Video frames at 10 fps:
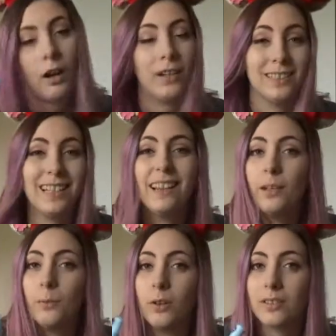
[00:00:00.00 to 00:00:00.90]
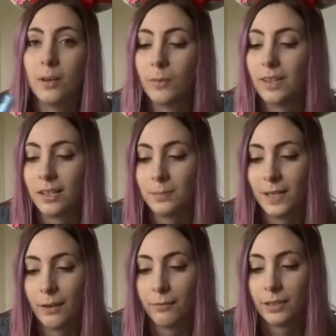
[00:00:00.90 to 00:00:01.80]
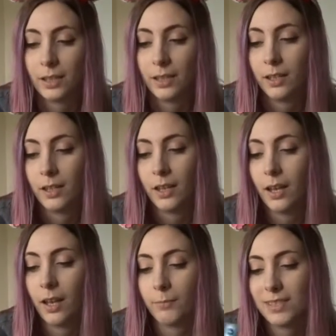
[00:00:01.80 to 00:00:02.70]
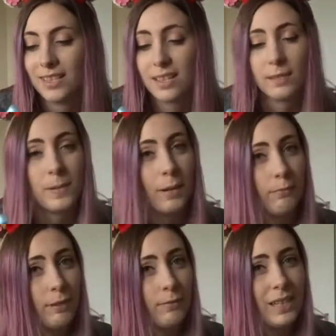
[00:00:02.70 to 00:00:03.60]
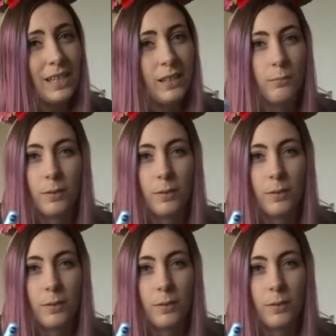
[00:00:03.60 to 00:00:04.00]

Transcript: Ideally you want some with S P F in it. Um, it says S P F fifteen,